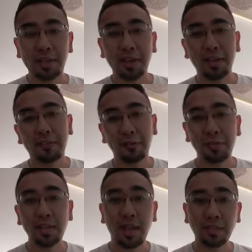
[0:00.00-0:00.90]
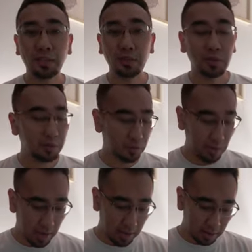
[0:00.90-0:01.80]
Kai here from Tic Tac Toe.
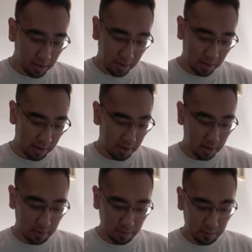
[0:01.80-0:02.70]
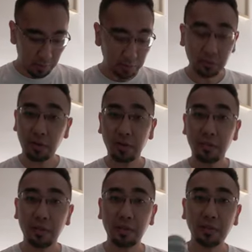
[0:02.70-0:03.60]
Today, we're going to talk
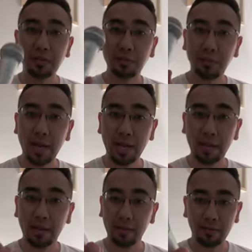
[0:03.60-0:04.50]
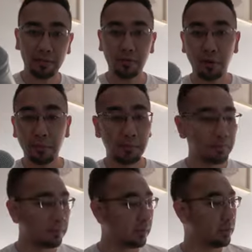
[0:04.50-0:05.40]
about this mic
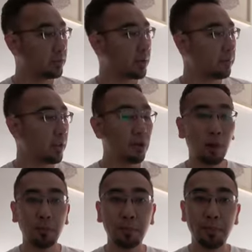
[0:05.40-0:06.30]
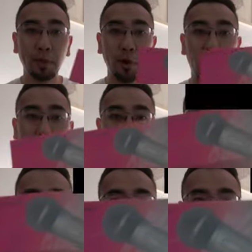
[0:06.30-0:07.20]
from this company called Pure
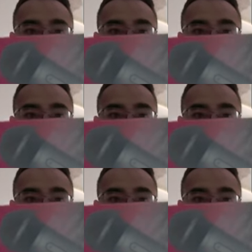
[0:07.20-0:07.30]
Mic.